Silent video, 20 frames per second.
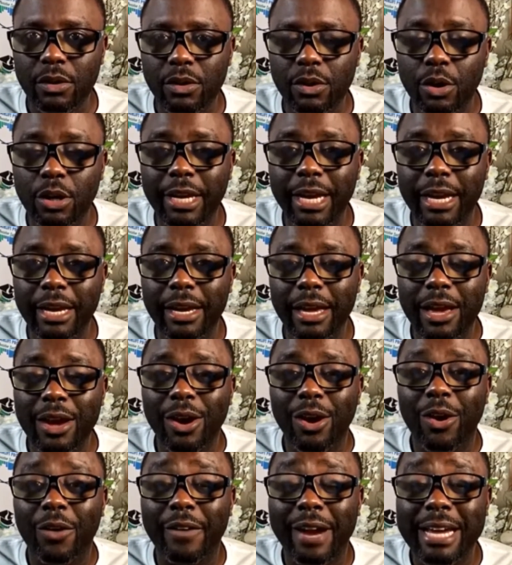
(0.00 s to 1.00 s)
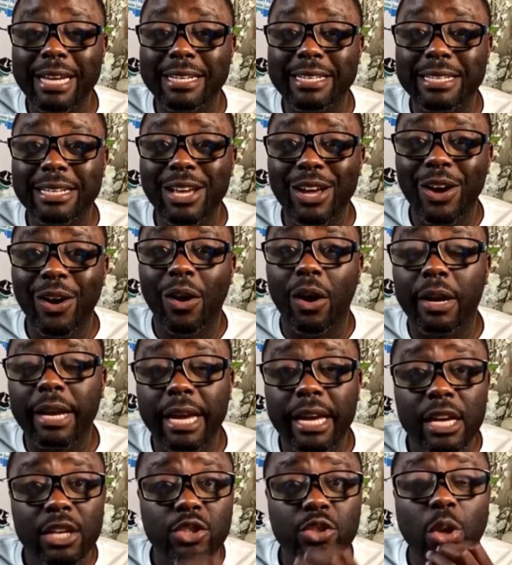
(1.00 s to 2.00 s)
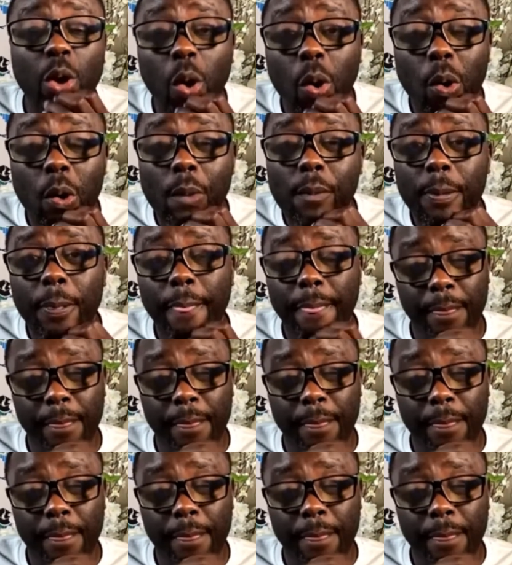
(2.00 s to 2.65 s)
Okay, all right. Okay, so